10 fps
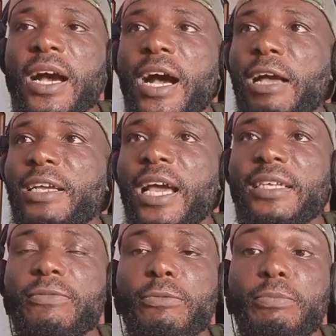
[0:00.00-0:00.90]
I
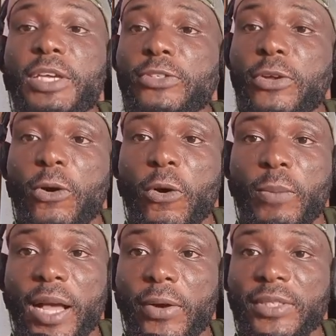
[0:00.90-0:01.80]
can't even mention all
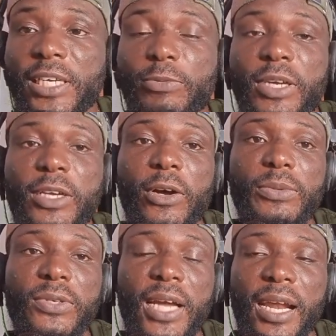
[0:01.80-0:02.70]
my audience when it
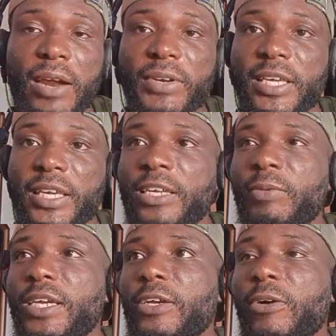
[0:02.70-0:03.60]
comes to Canary
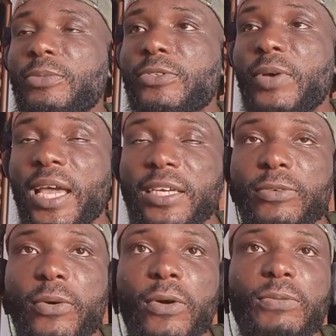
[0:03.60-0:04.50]
King, when it comes to
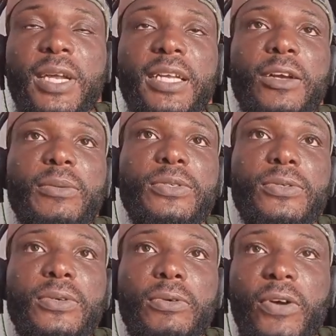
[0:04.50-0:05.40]
Eniron, when it comes
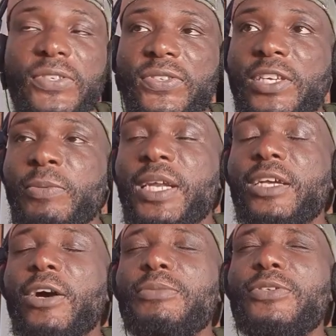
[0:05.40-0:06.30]
to Rusty, when
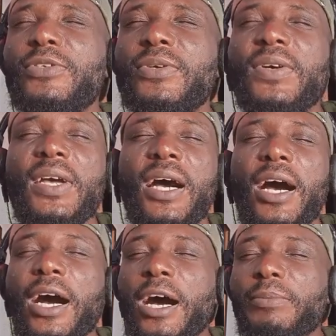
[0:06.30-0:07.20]
it comes to
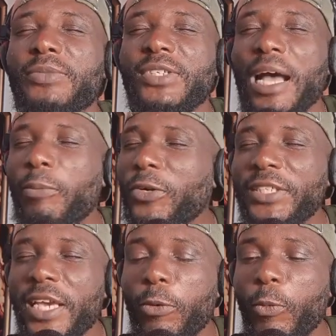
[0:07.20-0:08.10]
Sam
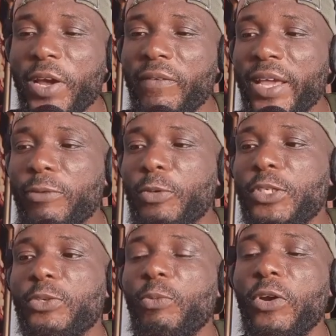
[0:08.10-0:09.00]
Onyekwere, who
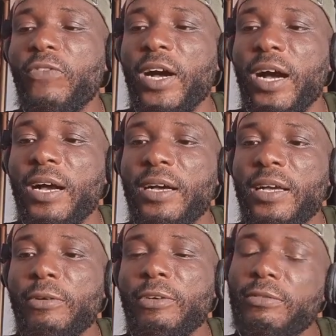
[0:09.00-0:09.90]
is one of
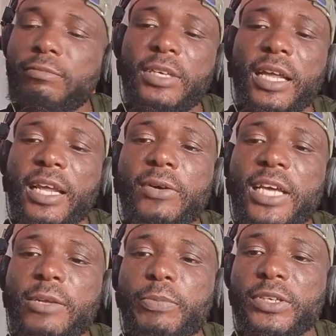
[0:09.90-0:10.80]
an
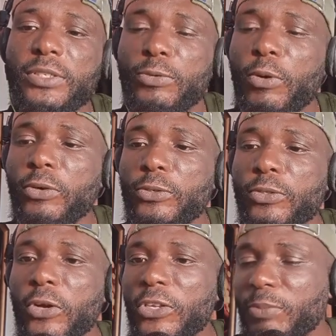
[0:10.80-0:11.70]
elderly person who also
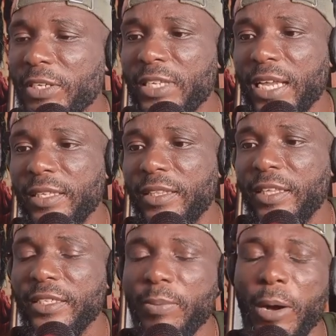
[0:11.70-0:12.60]
taught me certain
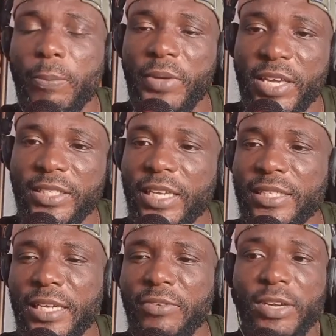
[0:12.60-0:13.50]
things about
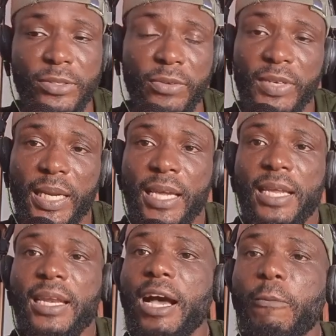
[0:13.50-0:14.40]
patience and the rest of it.
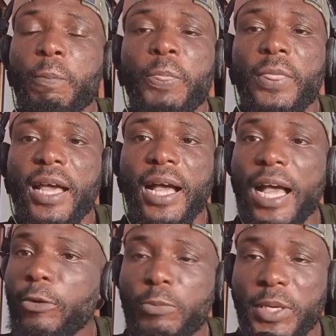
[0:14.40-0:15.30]
Now,
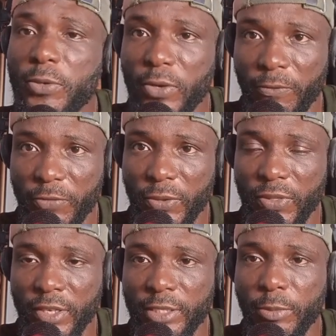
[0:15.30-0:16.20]
I could be good on few
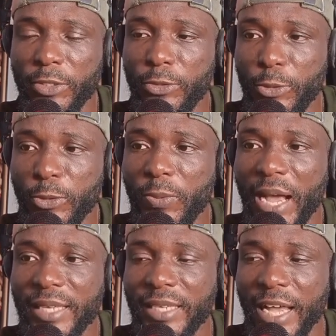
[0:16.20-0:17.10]
things, but YouTube
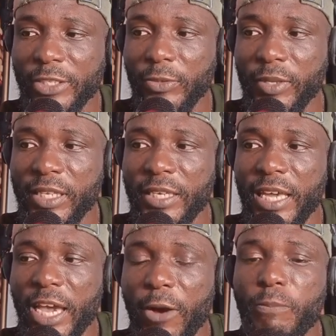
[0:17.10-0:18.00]
has actually
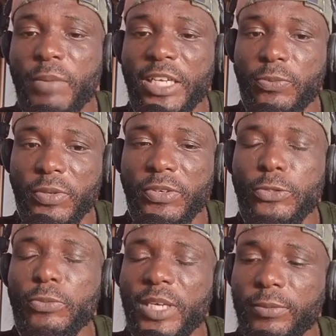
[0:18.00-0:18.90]
helped my
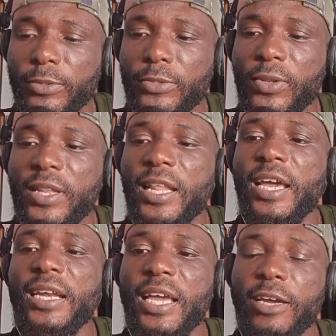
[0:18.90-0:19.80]
spirit to be able to
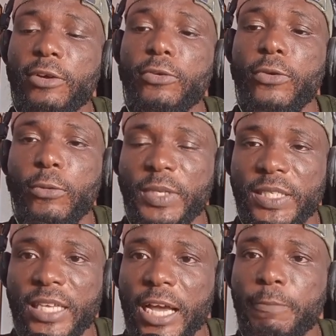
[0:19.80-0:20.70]
learn and grow
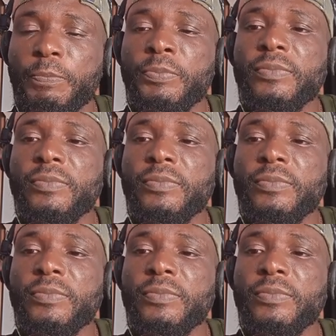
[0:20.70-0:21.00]
with time.